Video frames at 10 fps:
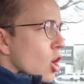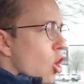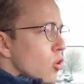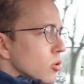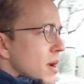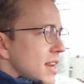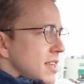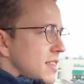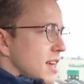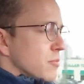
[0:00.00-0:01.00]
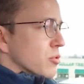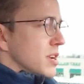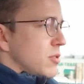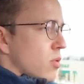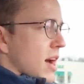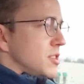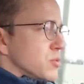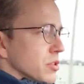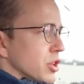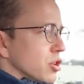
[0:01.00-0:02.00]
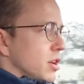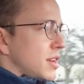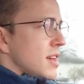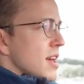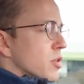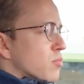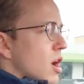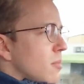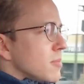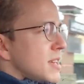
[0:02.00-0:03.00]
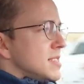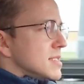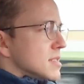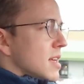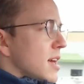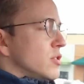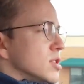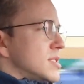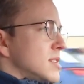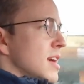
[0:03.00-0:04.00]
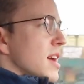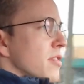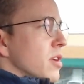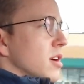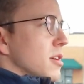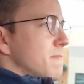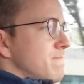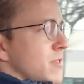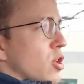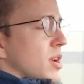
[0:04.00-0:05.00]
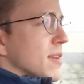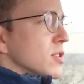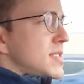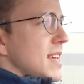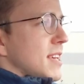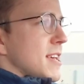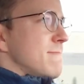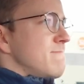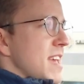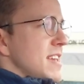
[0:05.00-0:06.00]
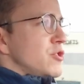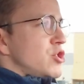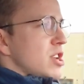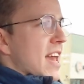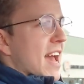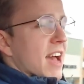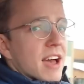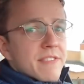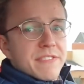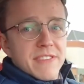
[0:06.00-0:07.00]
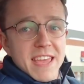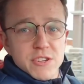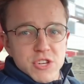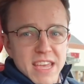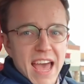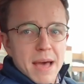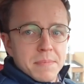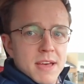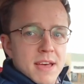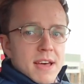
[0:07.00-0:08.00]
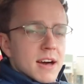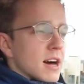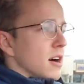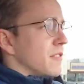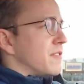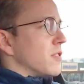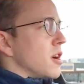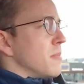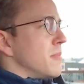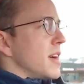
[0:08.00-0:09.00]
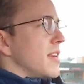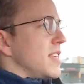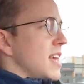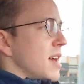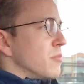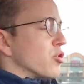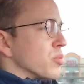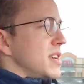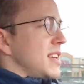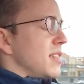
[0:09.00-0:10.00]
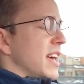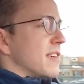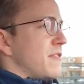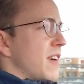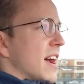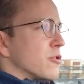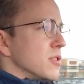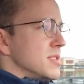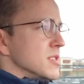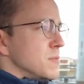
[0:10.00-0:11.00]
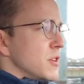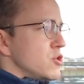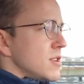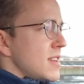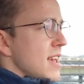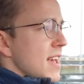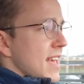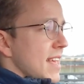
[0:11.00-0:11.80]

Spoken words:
Already the M3 rides really good. The problem is just the, give or take inch and a half inch gap from the M3 factory suspension.